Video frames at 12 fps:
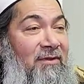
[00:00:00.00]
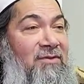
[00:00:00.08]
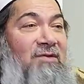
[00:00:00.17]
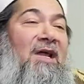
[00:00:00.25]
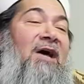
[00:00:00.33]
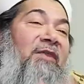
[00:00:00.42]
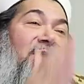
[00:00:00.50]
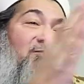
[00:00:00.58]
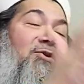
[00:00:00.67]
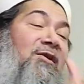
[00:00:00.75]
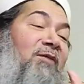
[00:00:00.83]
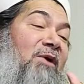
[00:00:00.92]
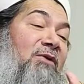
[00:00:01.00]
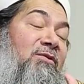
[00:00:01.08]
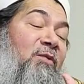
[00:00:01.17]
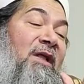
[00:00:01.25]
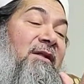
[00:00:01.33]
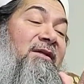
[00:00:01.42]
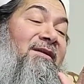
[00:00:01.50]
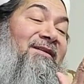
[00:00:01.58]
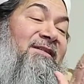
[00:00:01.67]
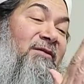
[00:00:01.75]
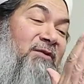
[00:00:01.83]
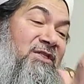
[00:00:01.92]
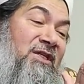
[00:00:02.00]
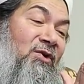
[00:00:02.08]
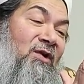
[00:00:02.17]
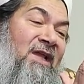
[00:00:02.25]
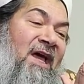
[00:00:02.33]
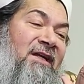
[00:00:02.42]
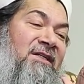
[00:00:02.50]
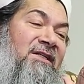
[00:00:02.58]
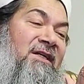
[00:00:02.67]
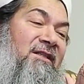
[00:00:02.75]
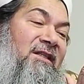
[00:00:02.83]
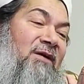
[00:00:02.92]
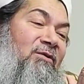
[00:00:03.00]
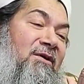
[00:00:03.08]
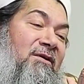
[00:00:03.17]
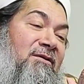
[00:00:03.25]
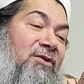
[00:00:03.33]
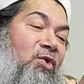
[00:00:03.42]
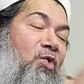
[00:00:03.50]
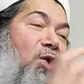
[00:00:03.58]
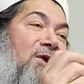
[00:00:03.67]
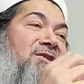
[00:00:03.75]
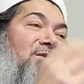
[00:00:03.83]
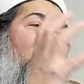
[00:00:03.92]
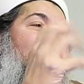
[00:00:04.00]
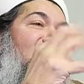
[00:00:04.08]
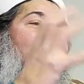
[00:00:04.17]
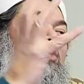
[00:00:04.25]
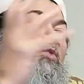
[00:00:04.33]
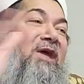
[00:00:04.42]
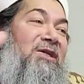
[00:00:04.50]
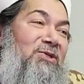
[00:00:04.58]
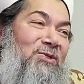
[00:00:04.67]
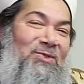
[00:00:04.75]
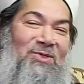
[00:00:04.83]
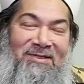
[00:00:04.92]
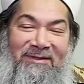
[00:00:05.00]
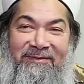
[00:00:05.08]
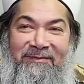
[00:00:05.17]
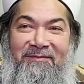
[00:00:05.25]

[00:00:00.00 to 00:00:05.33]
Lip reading: So now they talk about, well, there was singularity and there were quantum fluctuations.